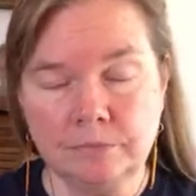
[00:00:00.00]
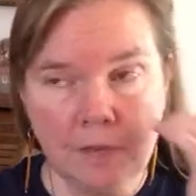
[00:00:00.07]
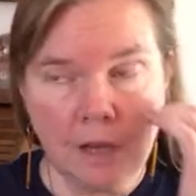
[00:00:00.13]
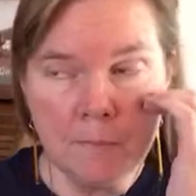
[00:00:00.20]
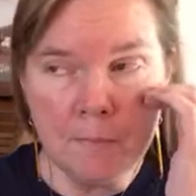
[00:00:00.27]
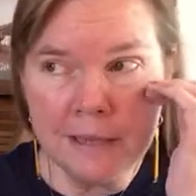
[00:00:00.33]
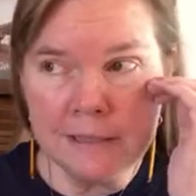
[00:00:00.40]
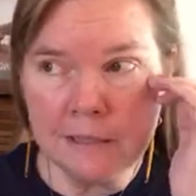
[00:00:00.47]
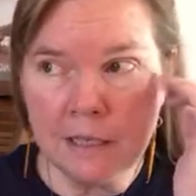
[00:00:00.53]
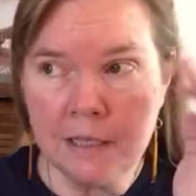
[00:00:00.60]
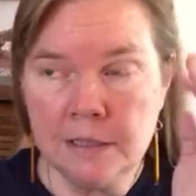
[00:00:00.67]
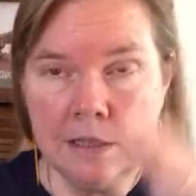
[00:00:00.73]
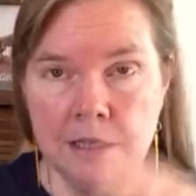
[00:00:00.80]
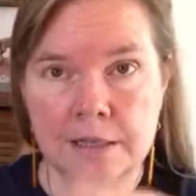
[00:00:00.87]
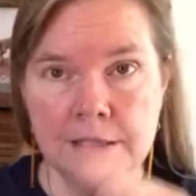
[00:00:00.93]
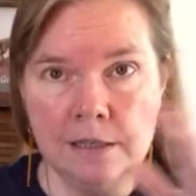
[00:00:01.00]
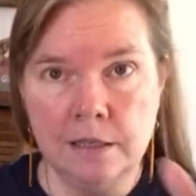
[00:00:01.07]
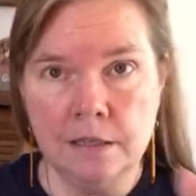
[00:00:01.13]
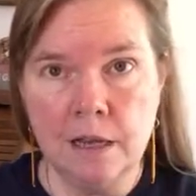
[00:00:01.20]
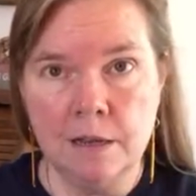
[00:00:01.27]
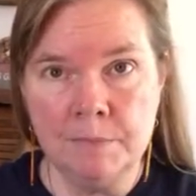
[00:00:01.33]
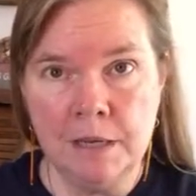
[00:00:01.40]
my son that I said
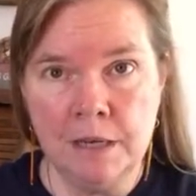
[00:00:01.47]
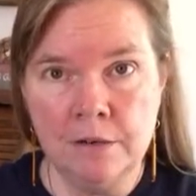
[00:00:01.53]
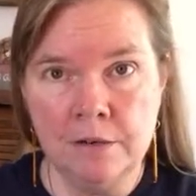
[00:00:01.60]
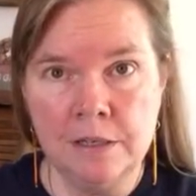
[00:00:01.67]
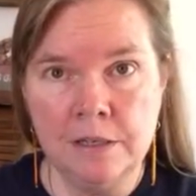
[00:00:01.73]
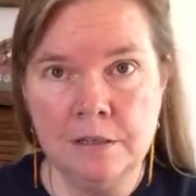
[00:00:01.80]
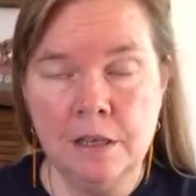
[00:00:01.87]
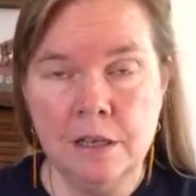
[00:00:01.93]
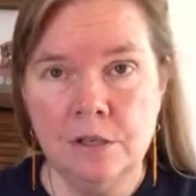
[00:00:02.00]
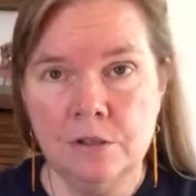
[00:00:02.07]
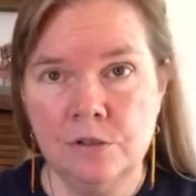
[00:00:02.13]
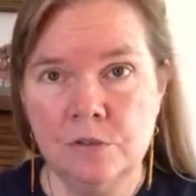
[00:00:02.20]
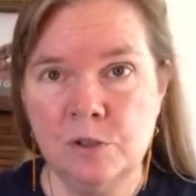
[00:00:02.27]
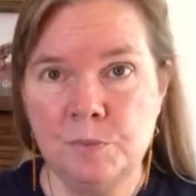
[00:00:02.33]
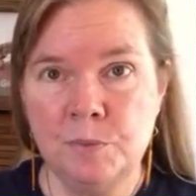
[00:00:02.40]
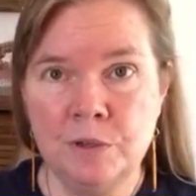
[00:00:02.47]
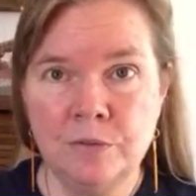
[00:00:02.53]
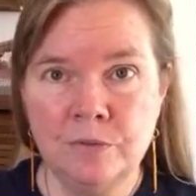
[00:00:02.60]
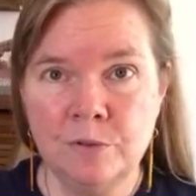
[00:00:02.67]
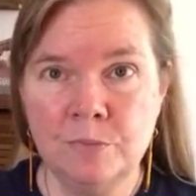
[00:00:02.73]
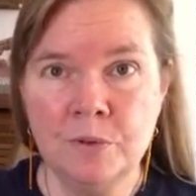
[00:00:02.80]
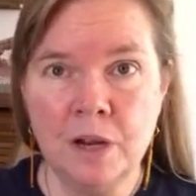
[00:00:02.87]
got married to his
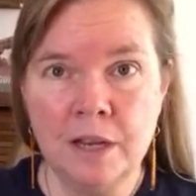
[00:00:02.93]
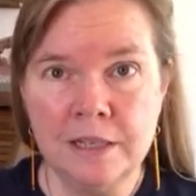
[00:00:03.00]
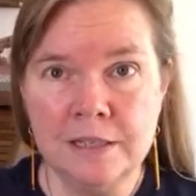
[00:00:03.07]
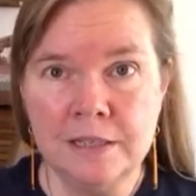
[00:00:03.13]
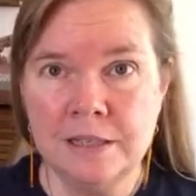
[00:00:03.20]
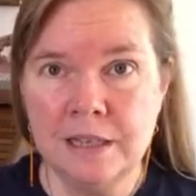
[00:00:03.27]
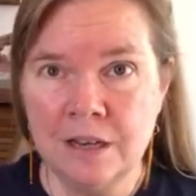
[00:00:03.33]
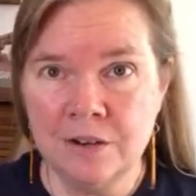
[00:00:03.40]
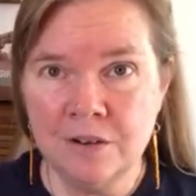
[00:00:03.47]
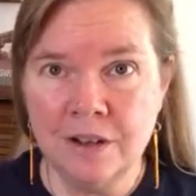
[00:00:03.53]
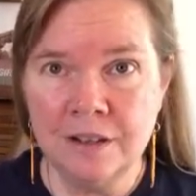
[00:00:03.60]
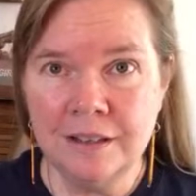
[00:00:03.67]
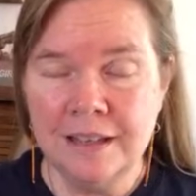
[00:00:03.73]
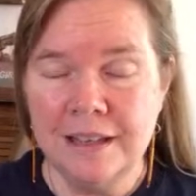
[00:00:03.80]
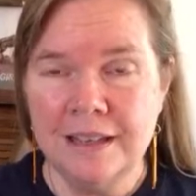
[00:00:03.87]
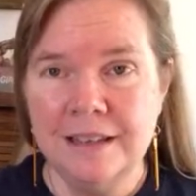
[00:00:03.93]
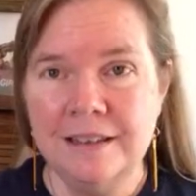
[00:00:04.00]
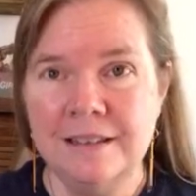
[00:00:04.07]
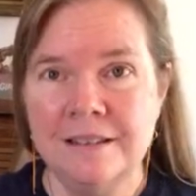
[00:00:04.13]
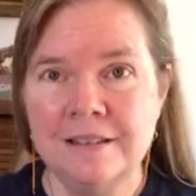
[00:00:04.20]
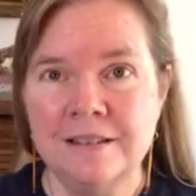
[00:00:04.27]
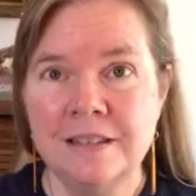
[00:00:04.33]
beautiful bride, Sarah,
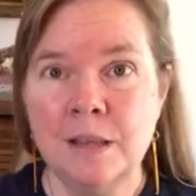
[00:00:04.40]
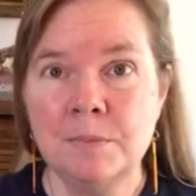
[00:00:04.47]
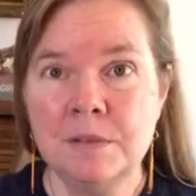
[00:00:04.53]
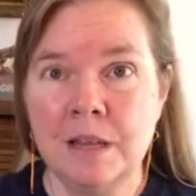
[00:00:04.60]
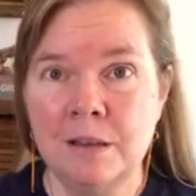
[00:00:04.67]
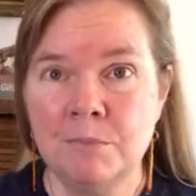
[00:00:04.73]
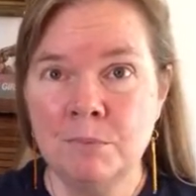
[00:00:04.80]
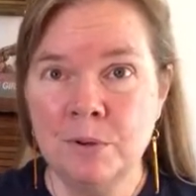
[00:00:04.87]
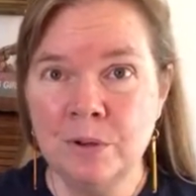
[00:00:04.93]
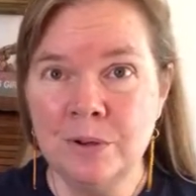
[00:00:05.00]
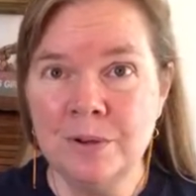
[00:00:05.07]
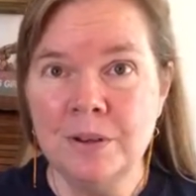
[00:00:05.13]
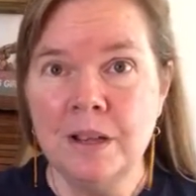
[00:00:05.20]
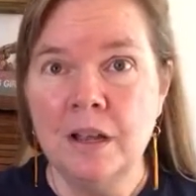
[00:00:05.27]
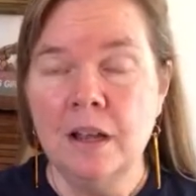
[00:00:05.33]
in September.